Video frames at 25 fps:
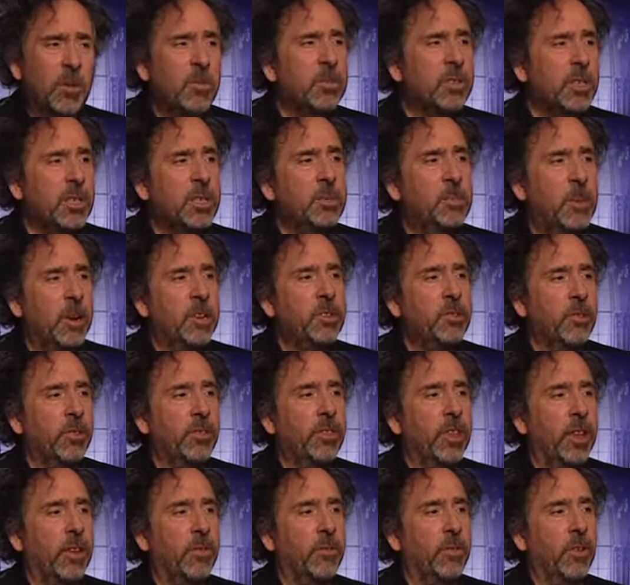it was a special
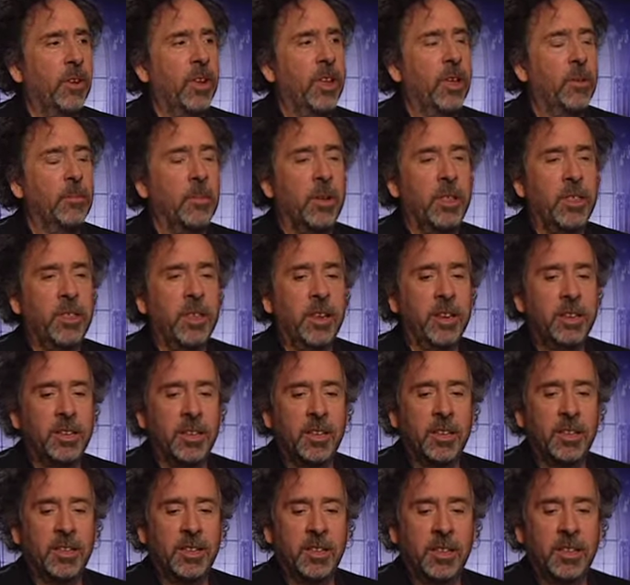thing for him, I think, to,
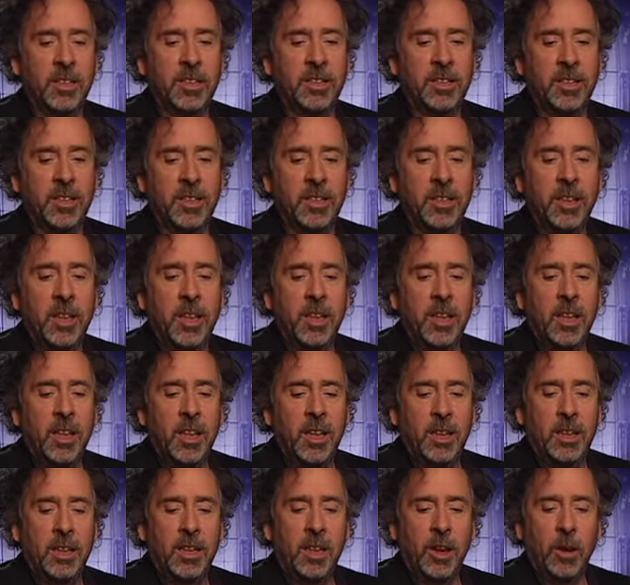to, to
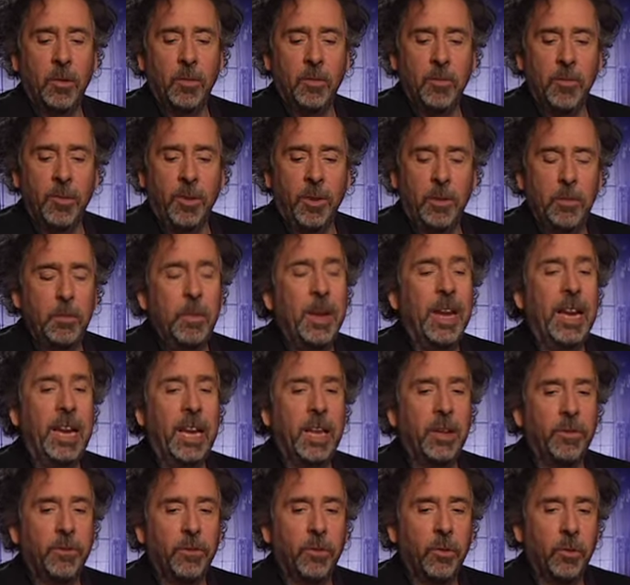you know, very
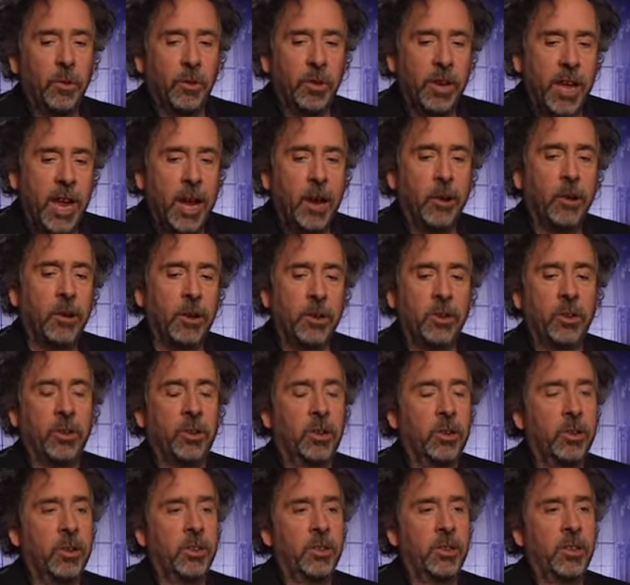meaningful
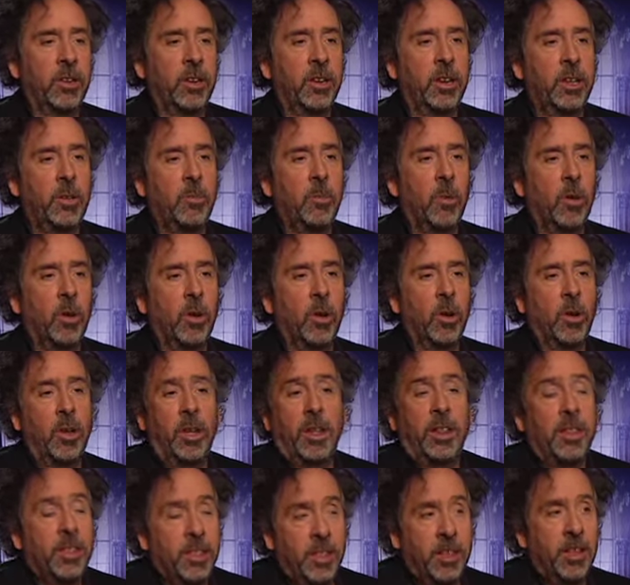character that he,
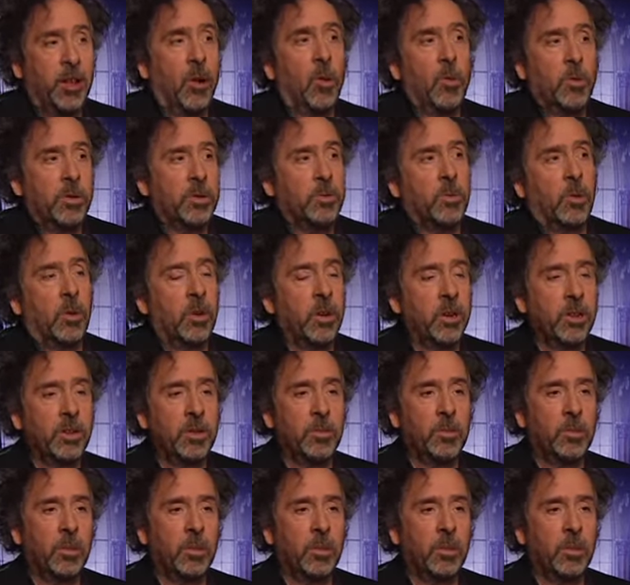I think, always wanted to